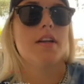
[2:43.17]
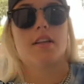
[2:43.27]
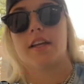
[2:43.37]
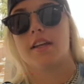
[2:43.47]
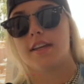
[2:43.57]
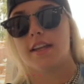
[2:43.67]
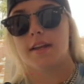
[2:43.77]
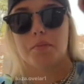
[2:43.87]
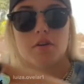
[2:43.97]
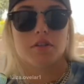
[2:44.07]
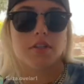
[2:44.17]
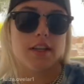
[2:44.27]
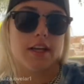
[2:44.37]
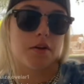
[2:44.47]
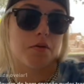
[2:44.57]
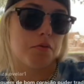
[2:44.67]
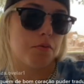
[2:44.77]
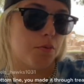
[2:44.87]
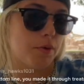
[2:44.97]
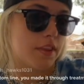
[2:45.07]
So, like, getting posted, like,
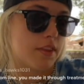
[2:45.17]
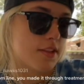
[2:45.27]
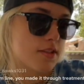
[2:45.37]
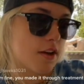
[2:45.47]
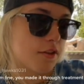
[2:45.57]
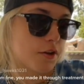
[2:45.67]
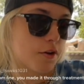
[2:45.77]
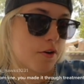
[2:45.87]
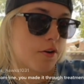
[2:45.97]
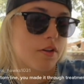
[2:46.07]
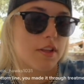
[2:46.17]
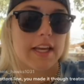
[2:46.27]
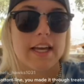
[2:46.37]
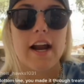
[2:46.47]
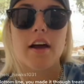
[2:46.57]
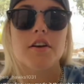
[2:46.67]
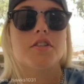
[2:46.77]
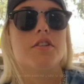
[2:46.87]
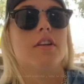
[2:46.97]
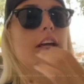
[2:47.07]
with this other girl. Like, and I
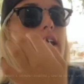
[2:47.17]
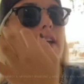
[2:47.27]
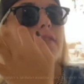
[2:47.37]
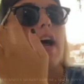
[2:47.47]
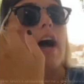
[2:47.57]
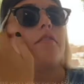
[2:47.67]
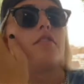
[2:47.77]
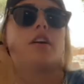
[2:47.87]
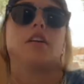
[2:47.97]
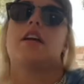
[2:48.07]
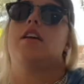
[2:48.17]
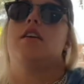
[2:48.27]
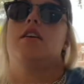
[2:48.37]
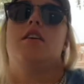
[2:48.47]
understood, like, even after, like,